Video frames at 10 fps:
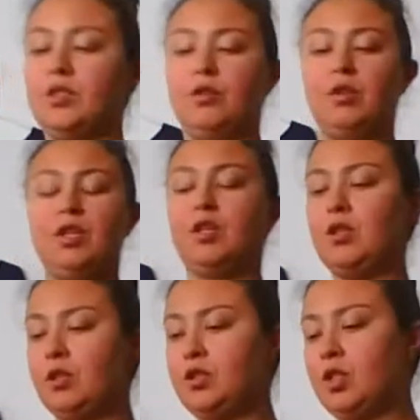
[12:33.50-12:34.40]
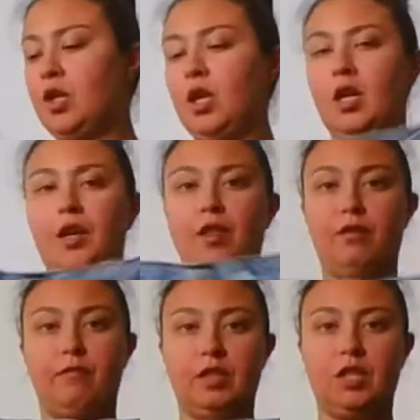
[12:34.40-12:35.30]
So here's
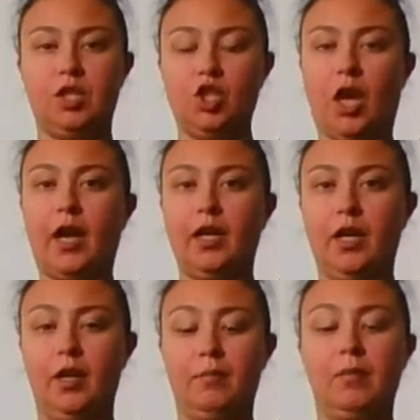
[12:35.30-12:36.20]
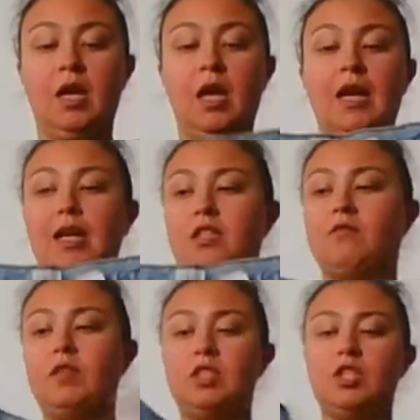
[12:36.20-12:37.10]
another vintage item. It's
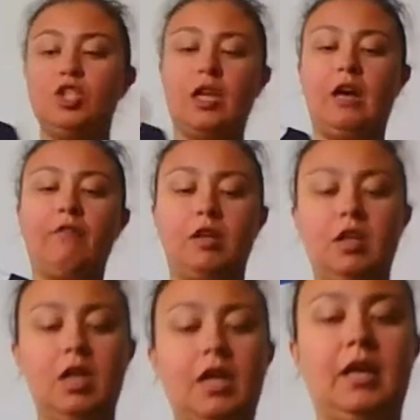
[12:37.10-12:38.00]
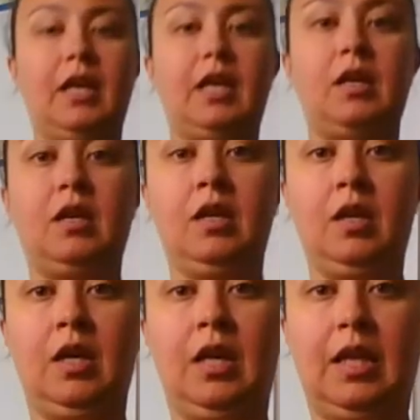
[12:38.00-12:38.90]
vintage Calvin Klein,
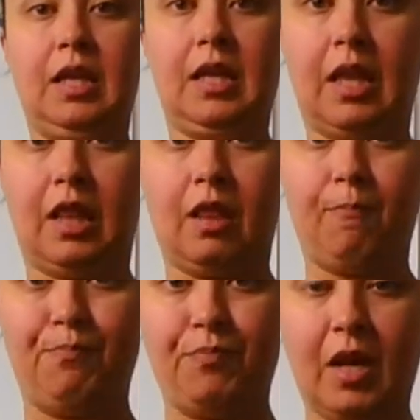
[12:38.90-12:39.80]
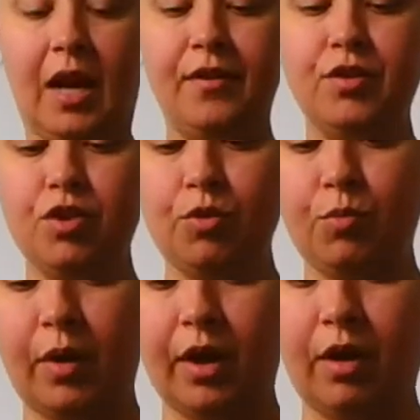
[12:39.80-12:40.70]
like I used to
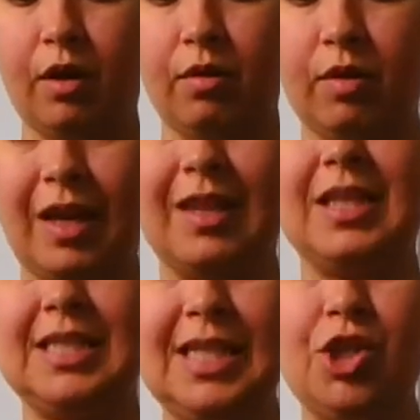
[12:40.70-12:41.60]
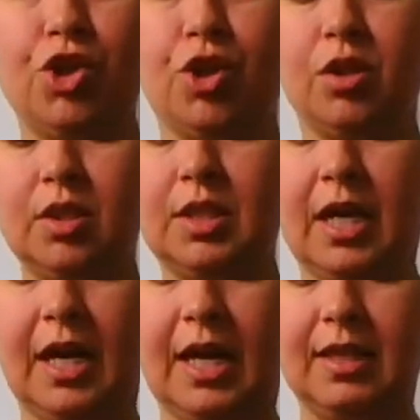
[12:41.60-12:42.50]
wear like the t-shirts
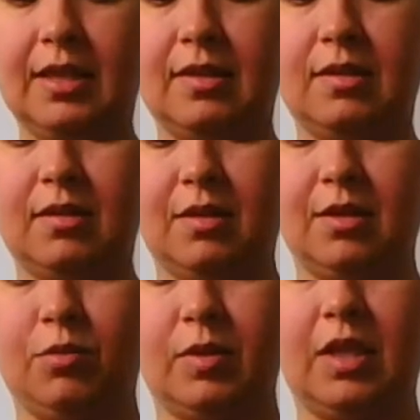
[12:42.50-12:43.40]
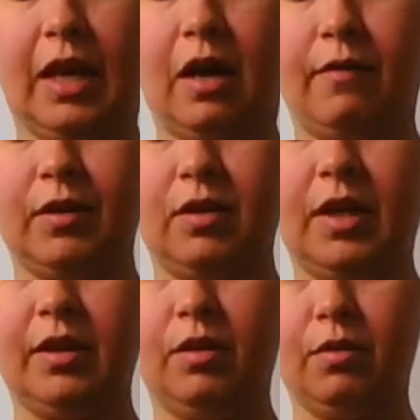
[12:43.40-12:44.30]
that had this this was the Calvin
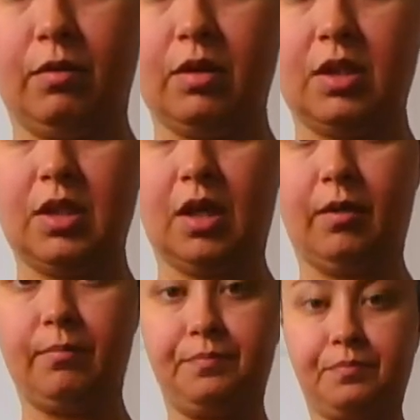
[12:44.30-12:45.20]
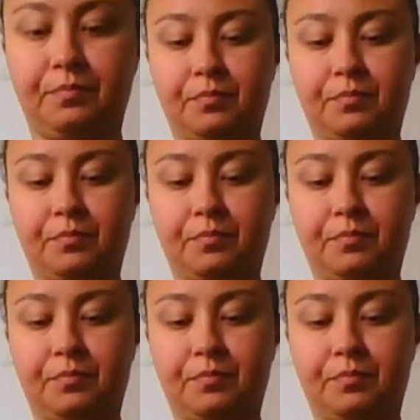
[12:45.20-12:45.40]
Klein logo at the time.